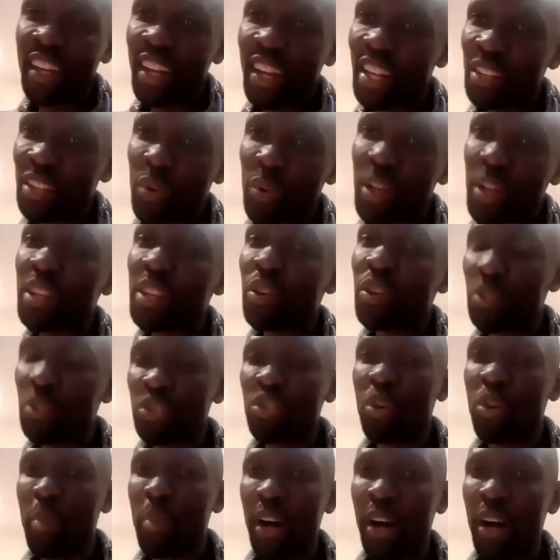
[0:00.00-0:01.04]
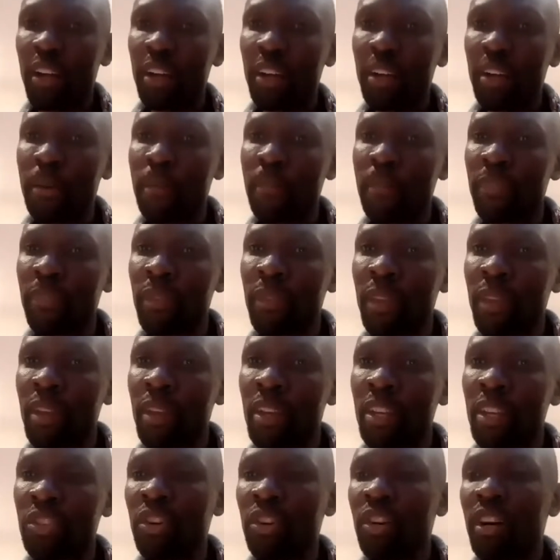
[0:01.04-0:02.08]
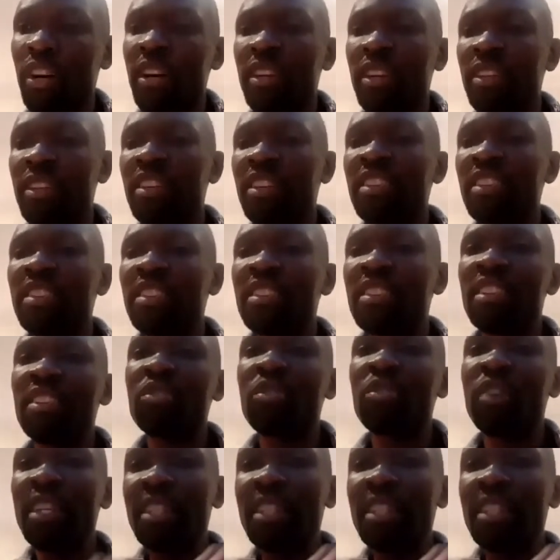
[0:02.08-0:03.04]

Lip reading: And that's what looks so bad. So it's going to